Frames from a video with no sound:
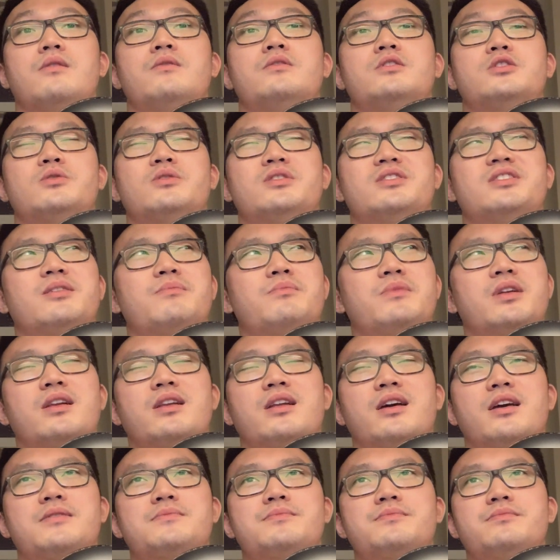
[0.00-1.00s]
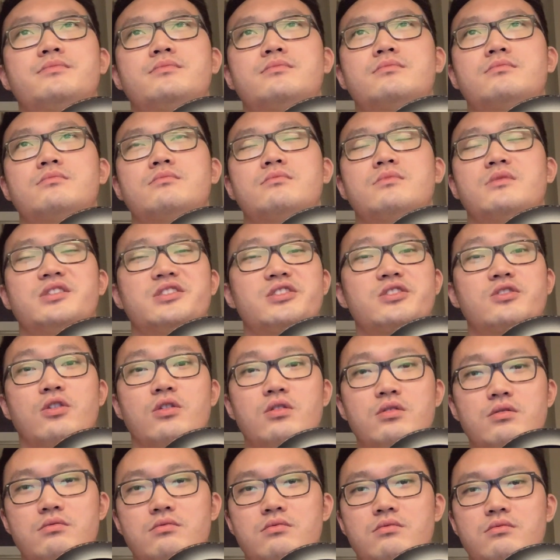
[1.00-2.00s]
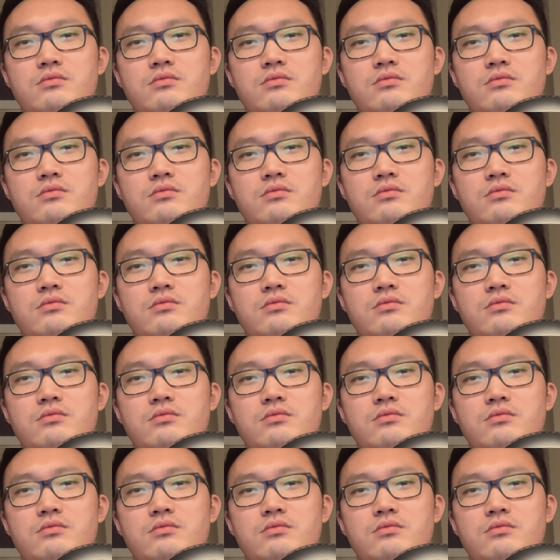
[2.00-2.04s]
So it's something like Discord.